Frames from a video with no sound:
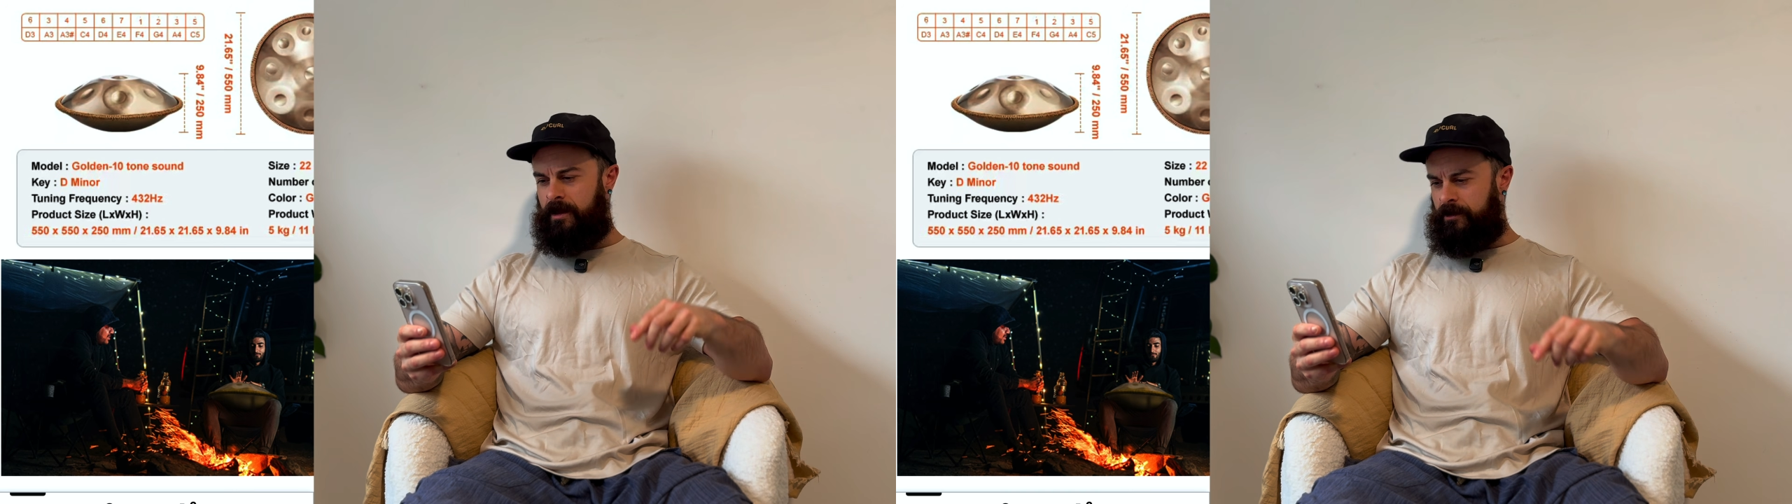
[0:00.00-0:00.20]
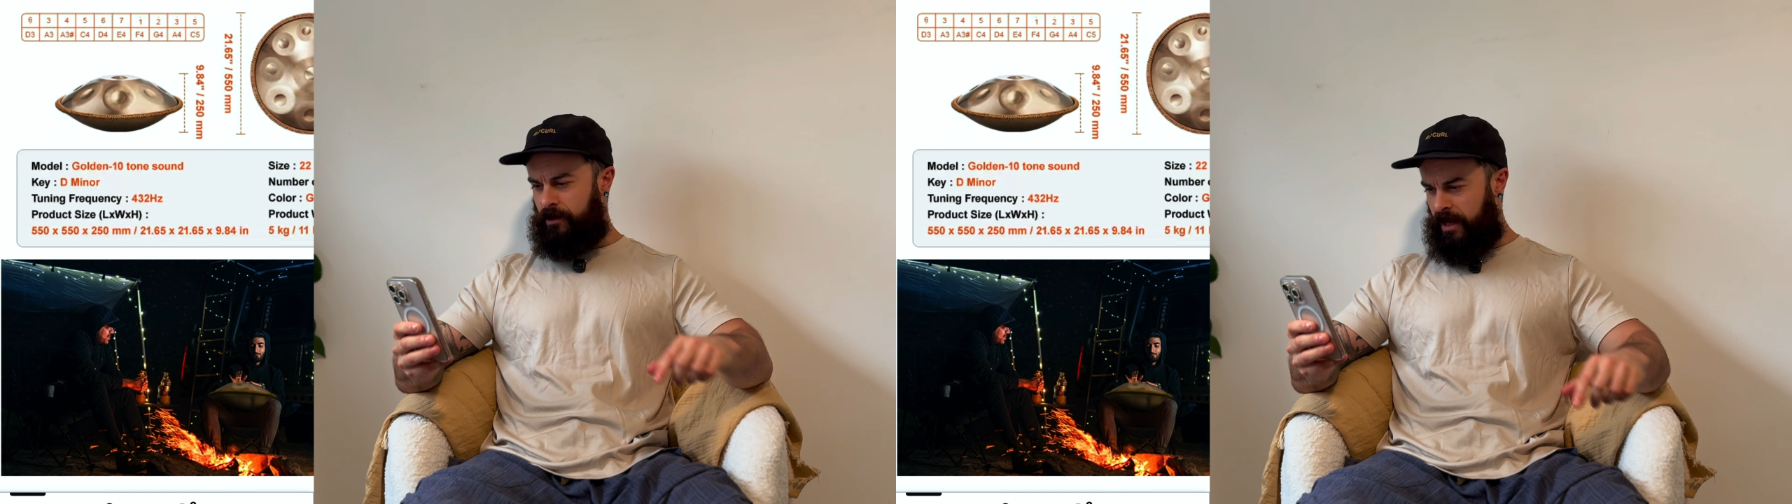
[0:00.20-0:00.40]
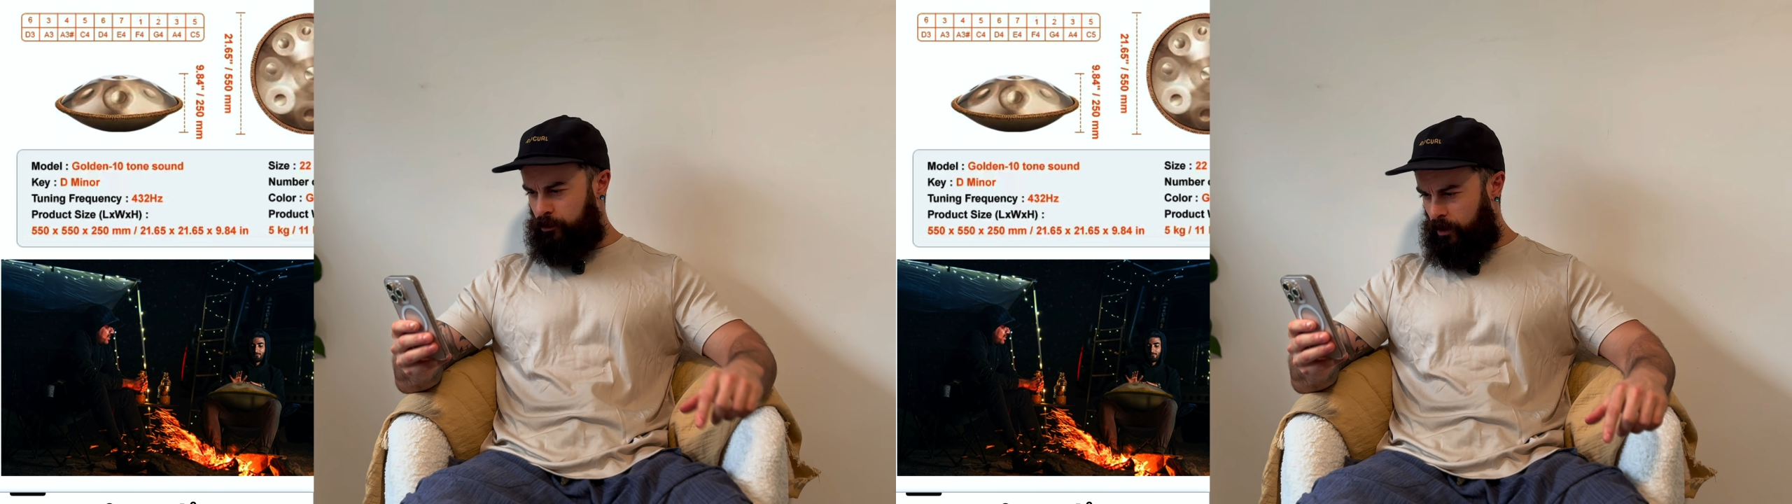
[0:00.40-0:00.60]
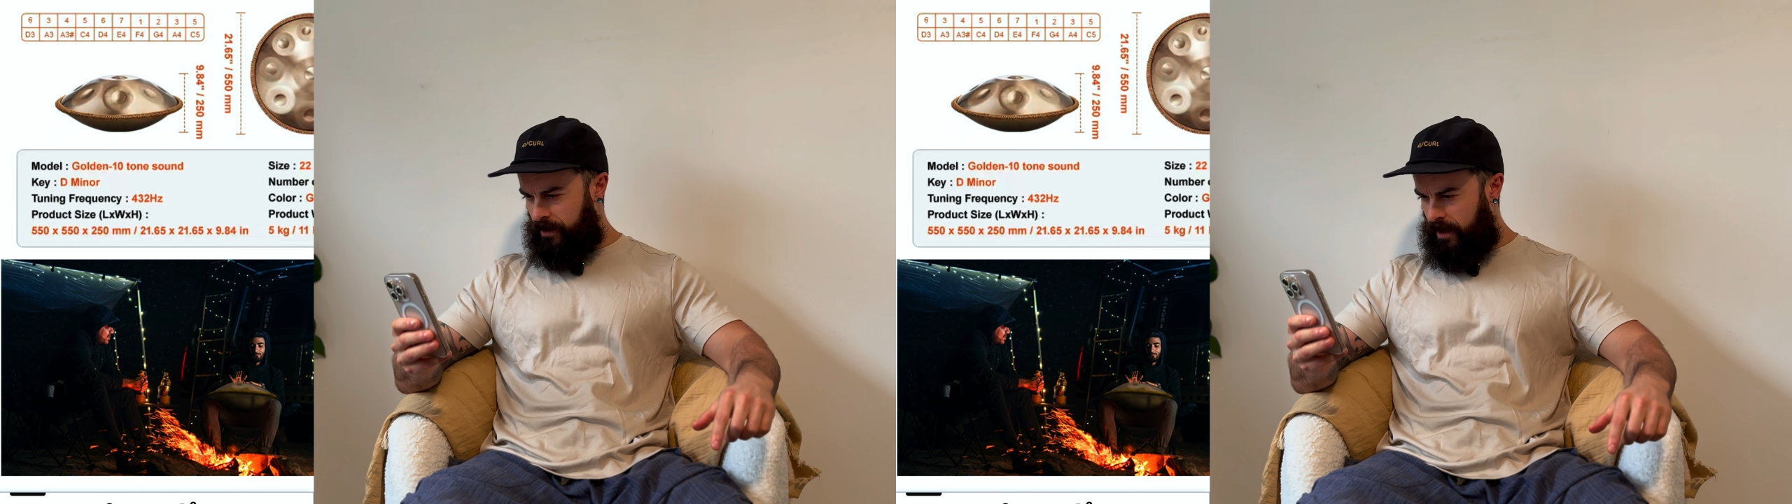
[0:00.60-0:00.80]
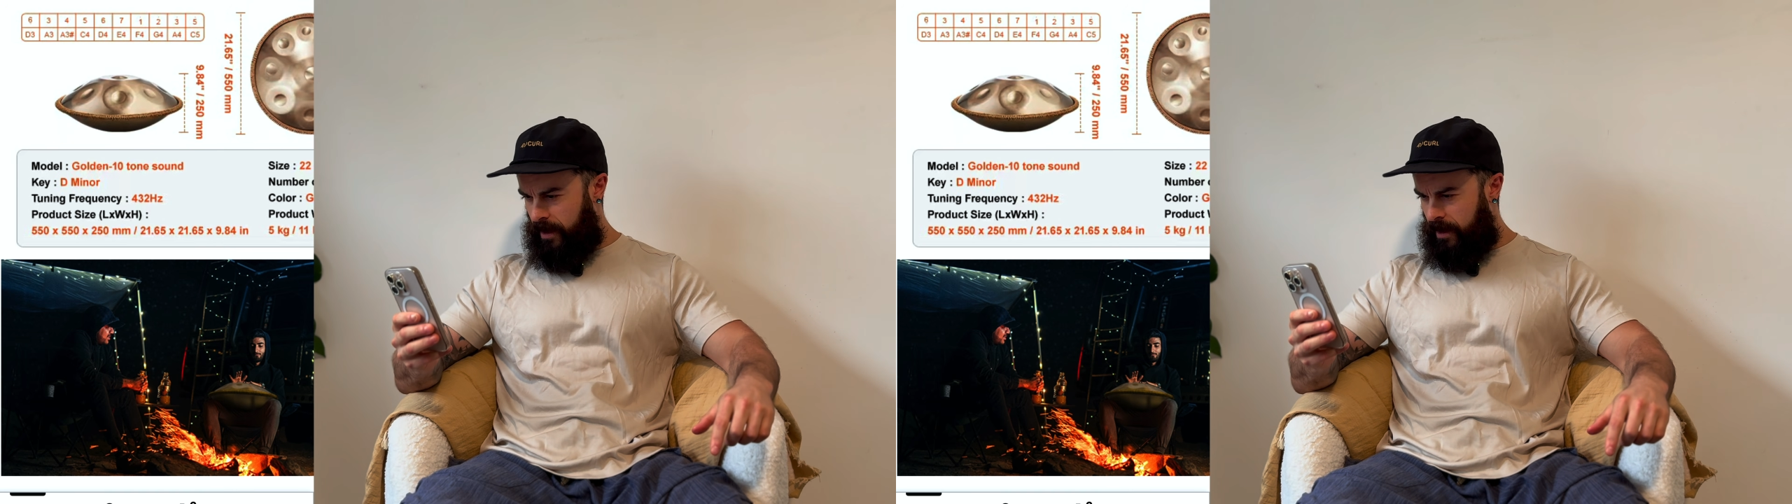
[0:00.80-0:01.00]
So that's what
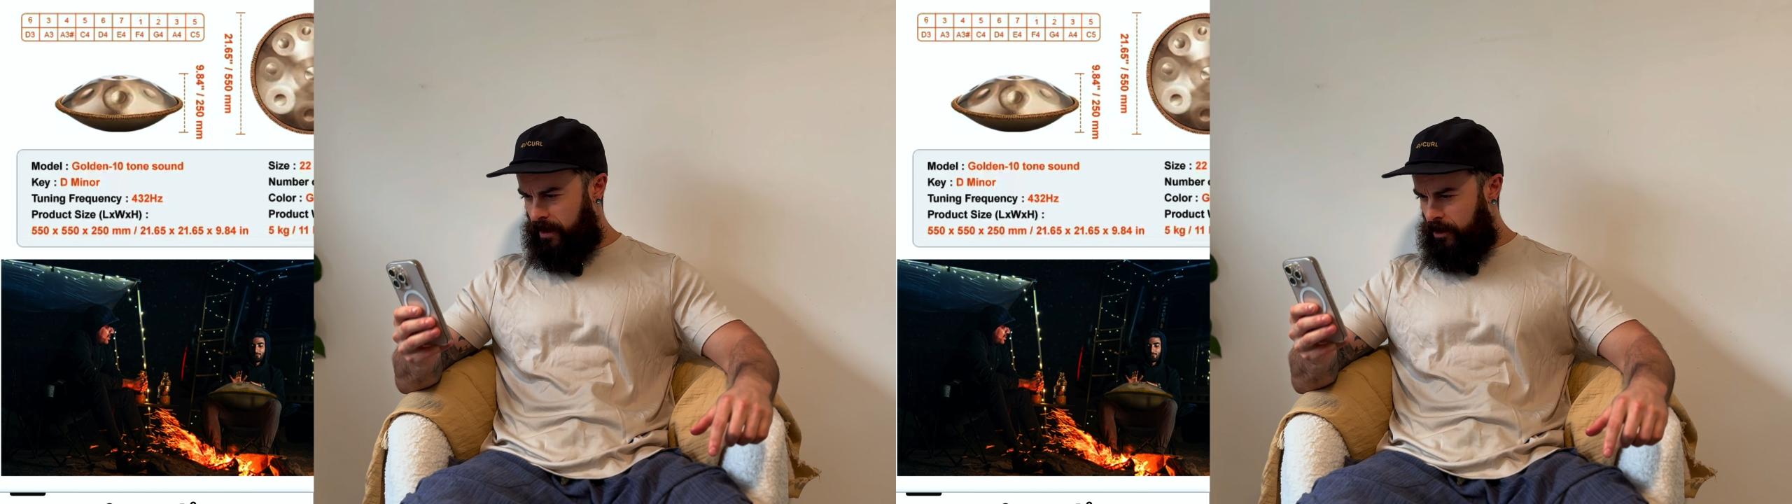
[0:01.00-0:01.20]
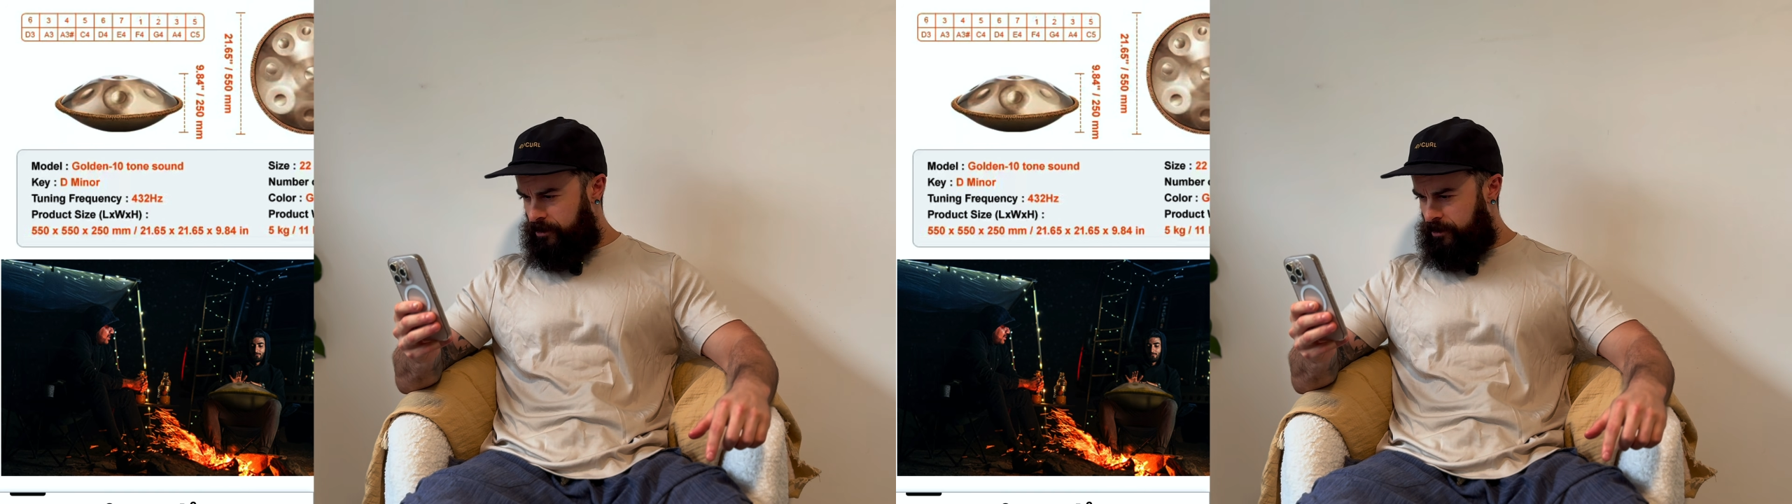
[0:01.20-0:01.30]
they're